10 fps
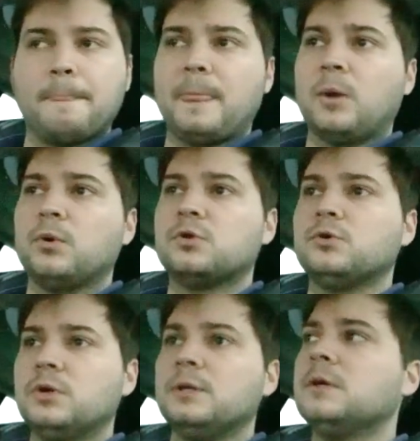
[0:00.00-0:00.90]
I don't want to
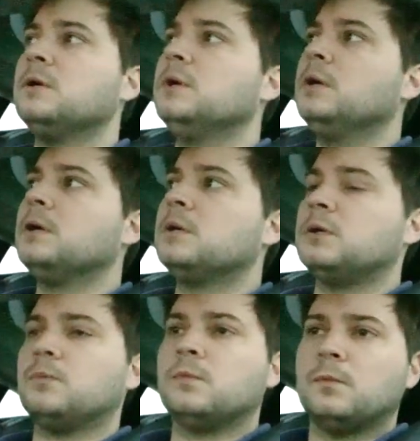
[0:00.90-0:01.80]
do it.
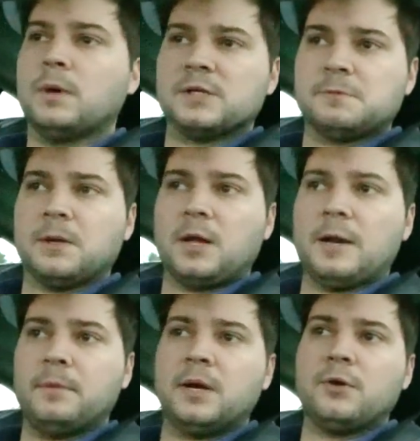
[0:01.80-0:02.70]
I spent a lot
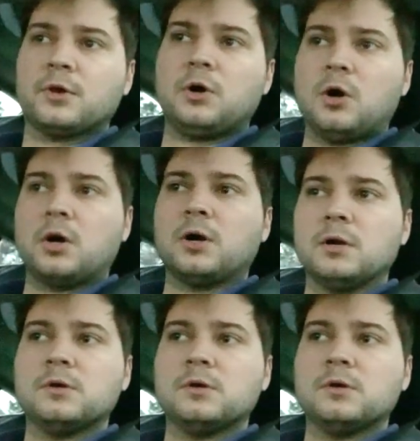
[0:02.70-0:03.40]
of money on the car,